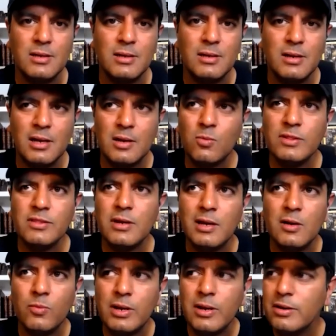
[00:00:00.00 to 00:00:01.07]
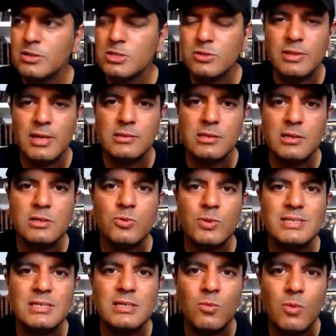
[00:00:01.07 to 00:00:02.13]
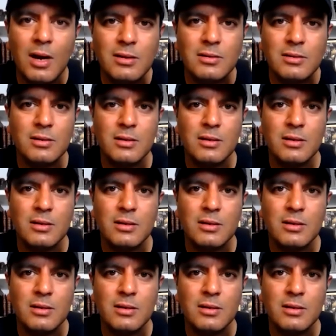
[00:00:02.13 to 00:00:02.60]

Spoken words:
Mm-hmm. Like, what the hell? We're here in 2021